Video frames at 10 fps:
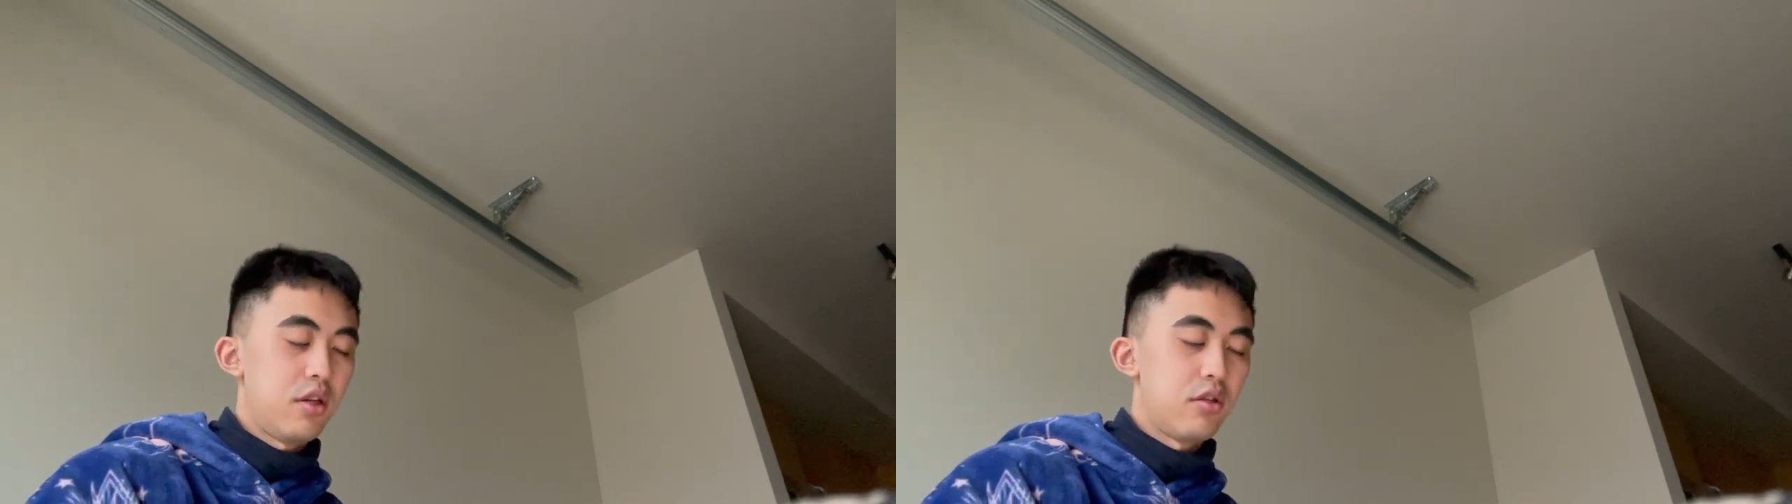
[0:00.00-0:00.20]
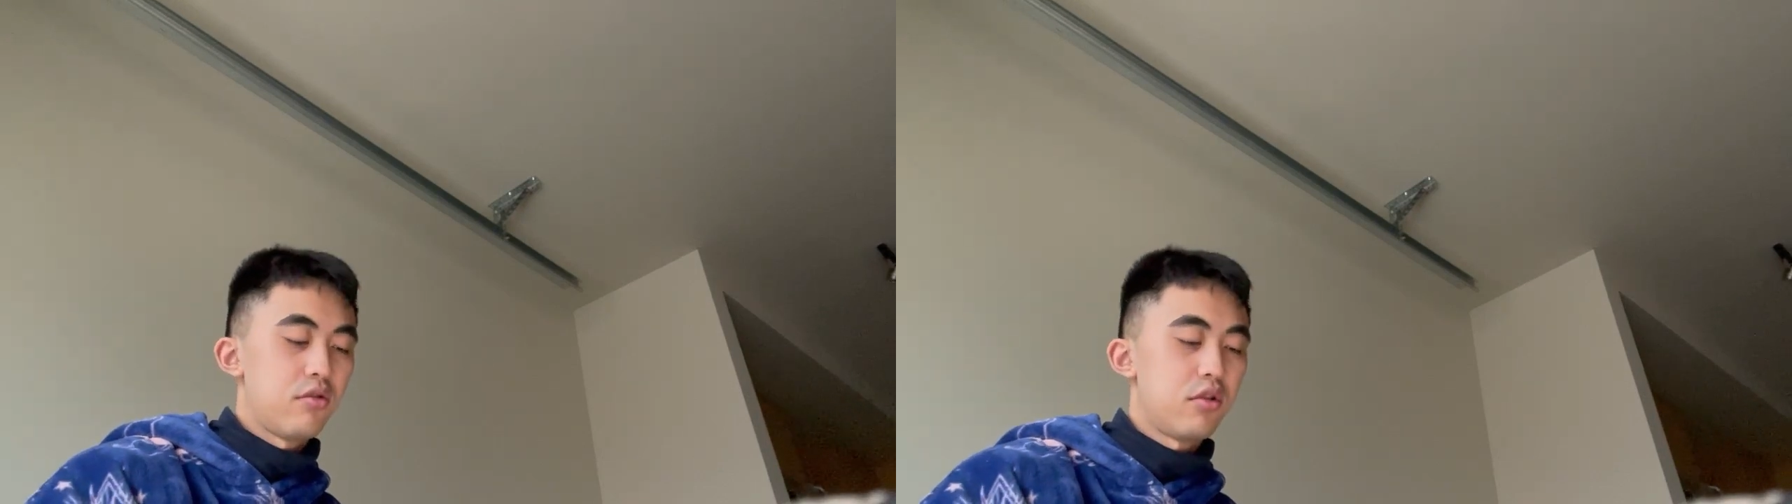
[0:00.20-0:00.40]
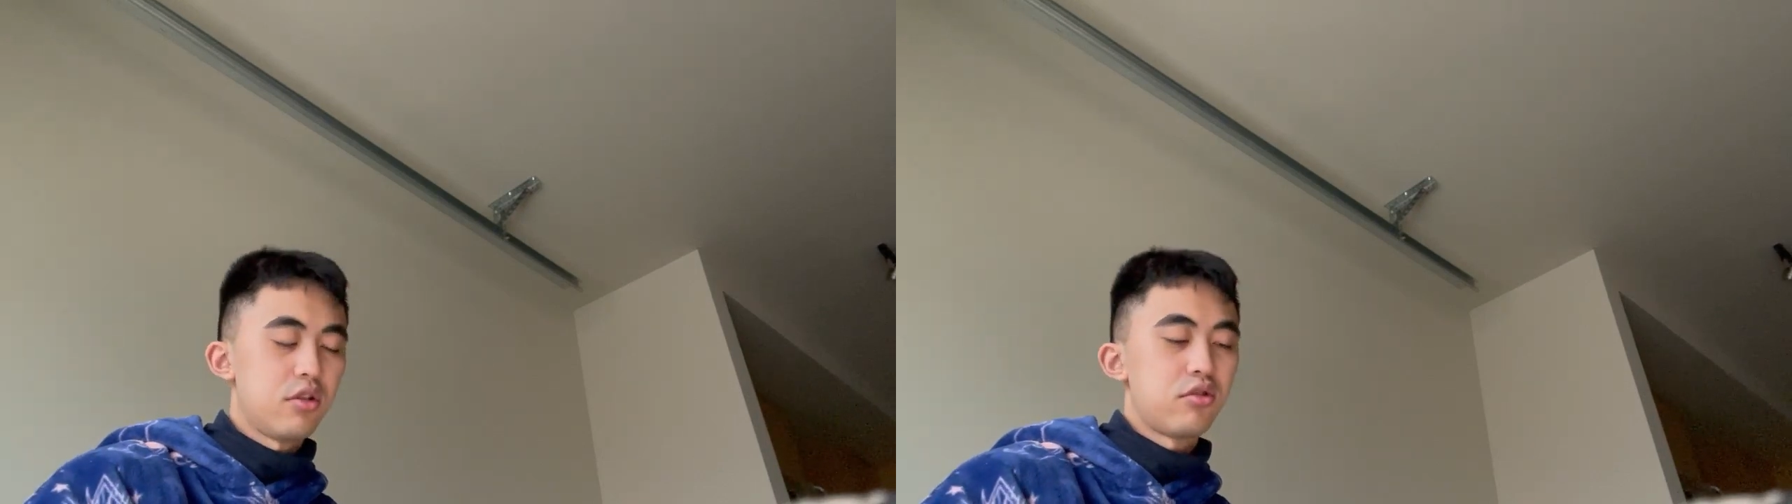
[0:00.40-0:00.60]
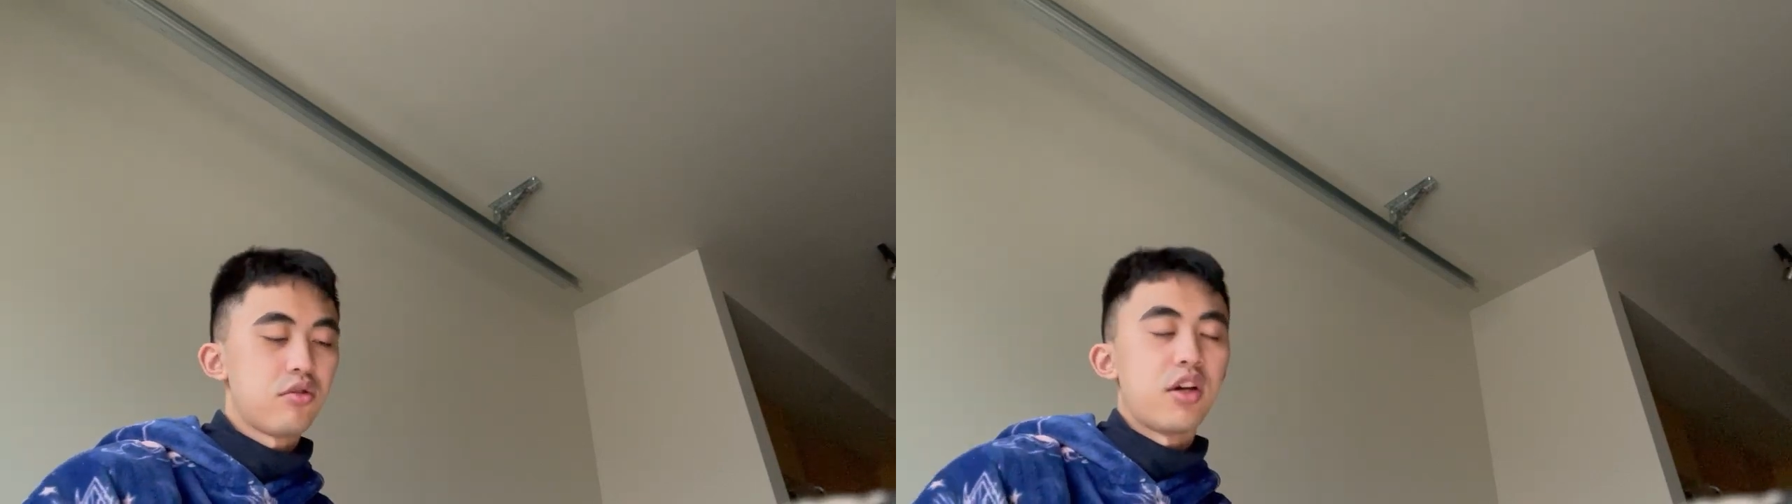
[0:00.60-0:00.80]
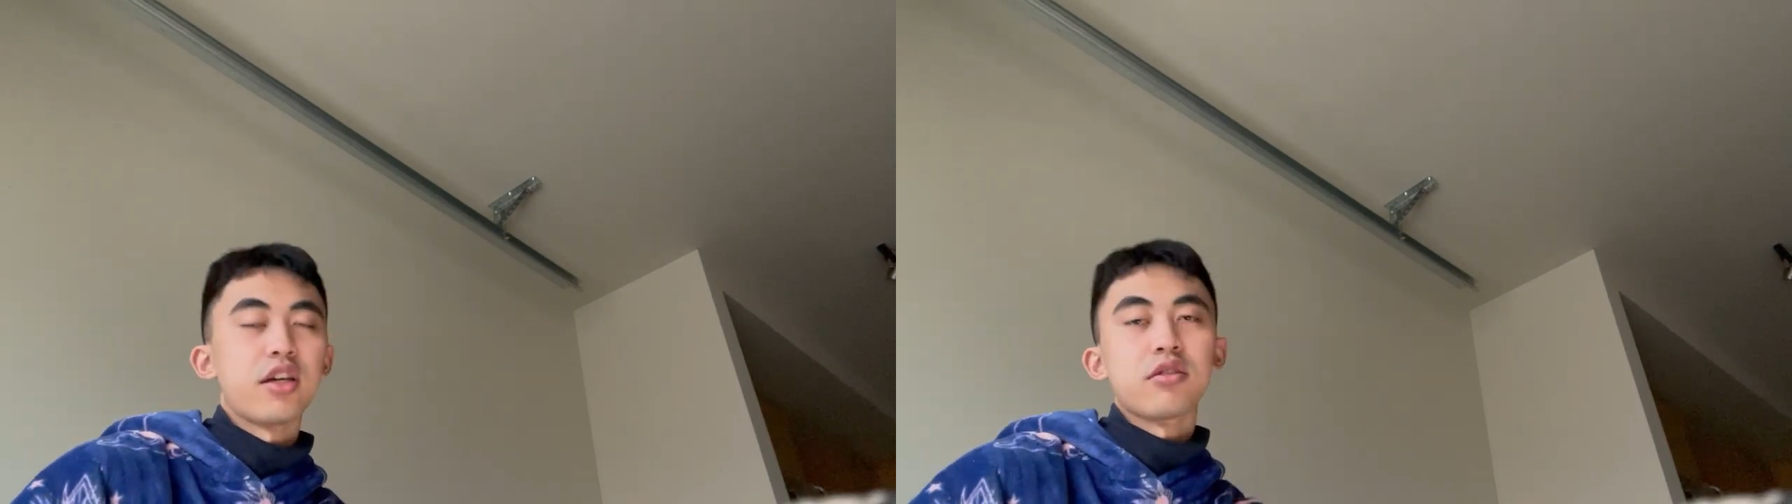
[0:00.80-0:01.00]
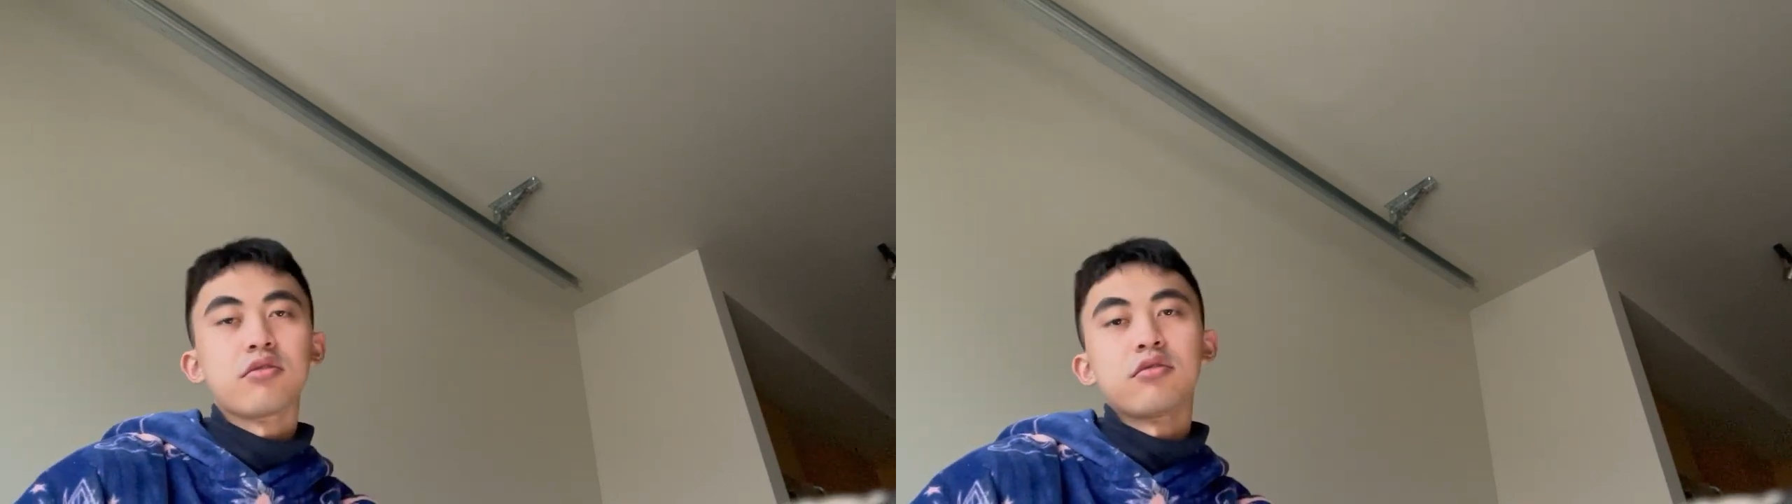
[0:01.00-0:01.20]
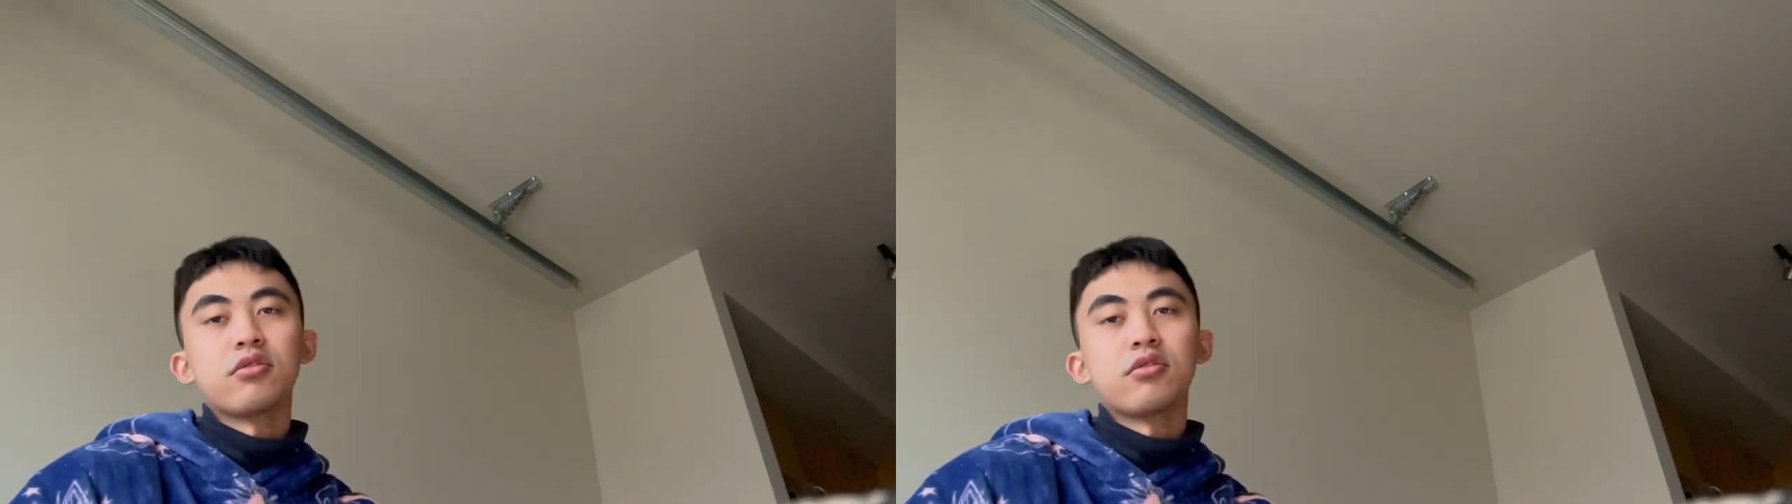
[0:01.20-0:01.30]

draw a triangle.